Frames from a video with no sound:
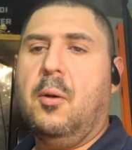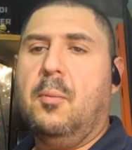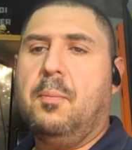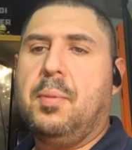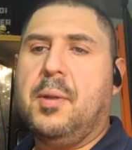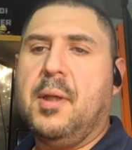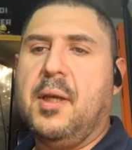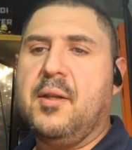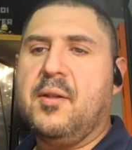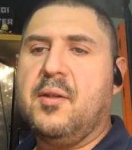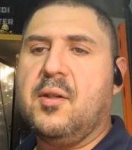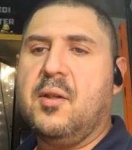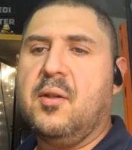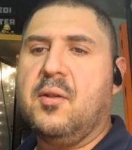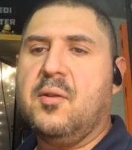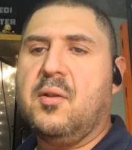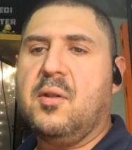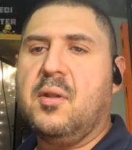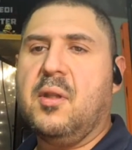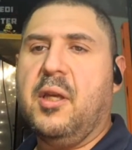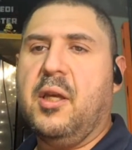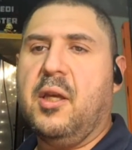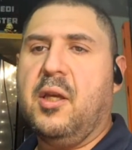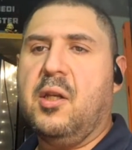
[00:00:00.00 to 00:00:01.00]
places
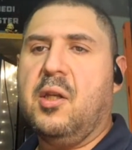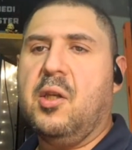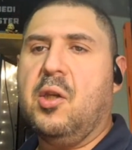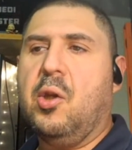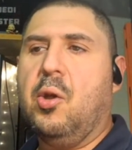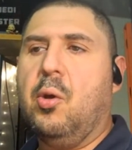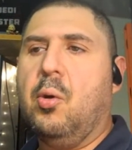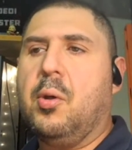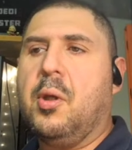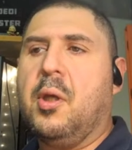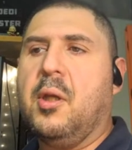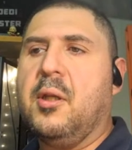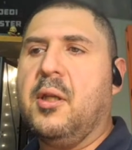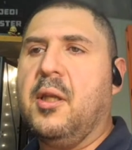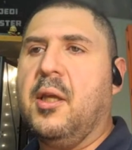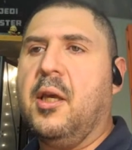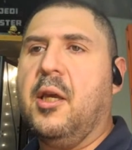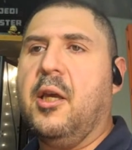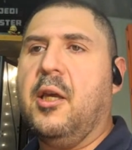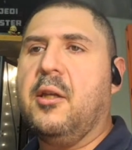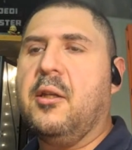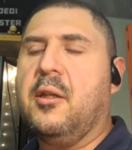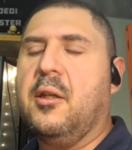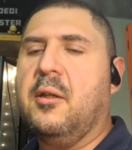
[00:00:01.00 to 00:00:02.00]
that you can
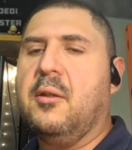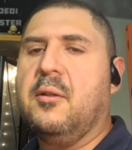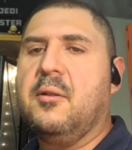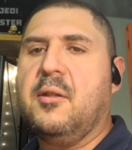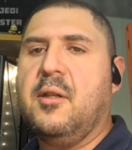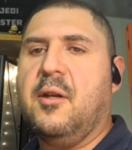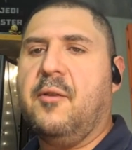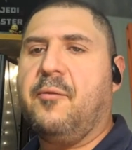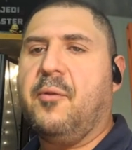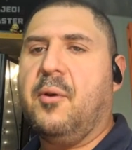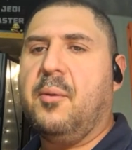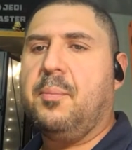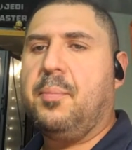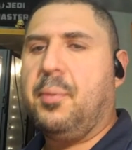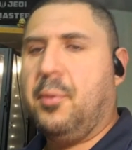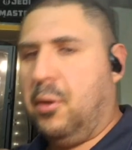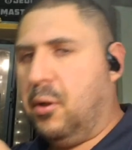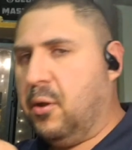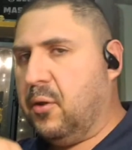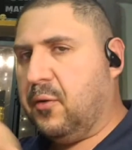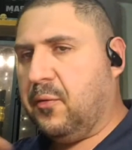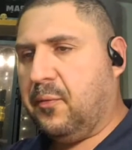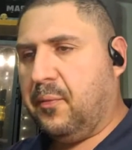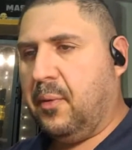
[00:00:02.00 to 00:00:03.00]
get different
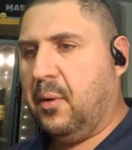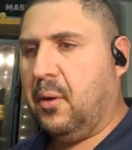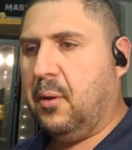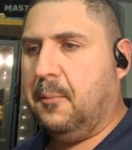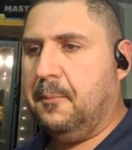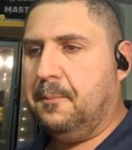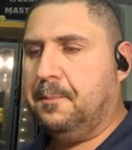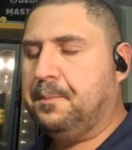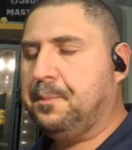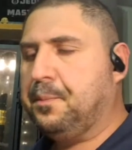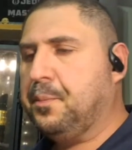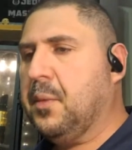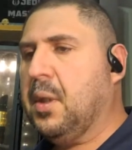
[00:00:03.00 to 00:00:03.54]
parts from